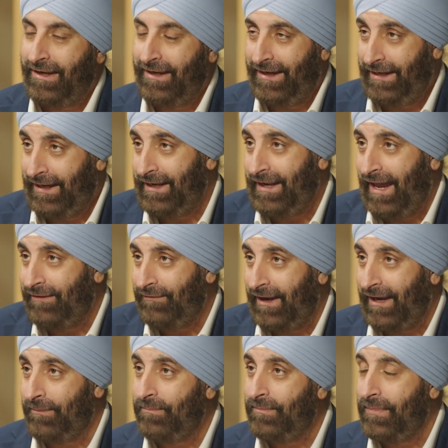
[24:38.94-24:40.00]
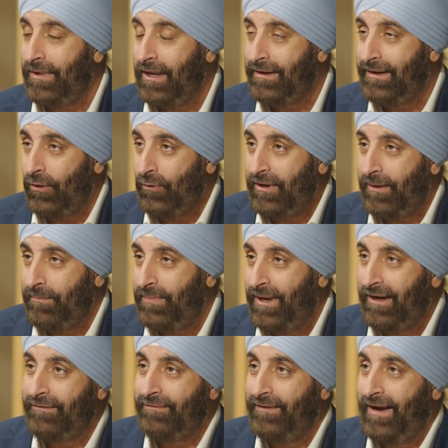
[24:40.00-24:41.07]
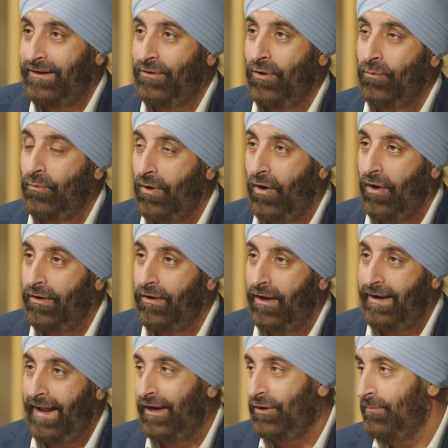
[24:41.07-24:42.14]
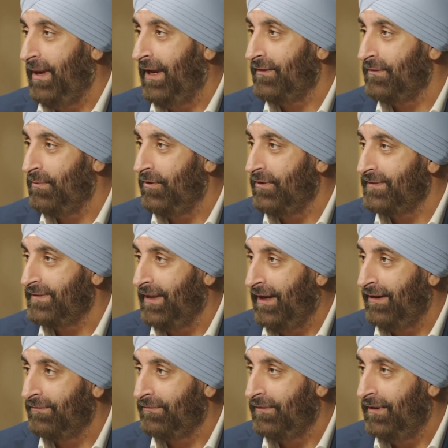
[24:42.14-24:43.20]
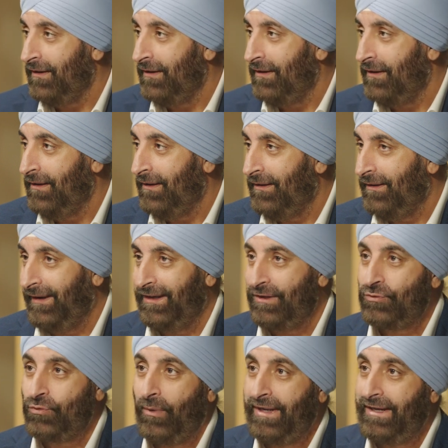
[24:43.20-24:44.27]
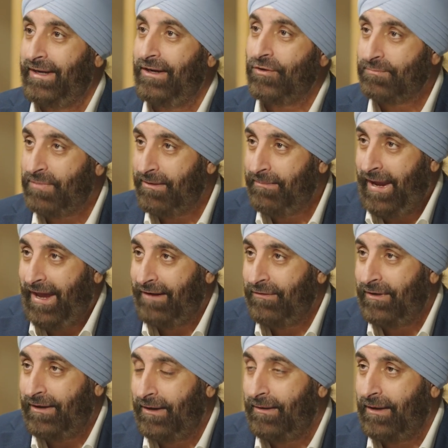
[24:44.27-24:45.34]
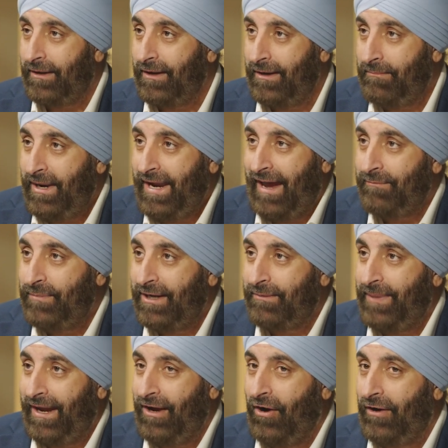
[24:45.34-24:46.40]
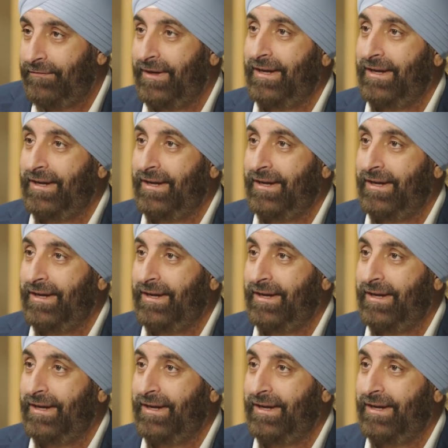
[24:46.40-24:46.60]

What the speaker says: it can have not only a big effect on how you may experience life in 20 years, but it may have a big payoff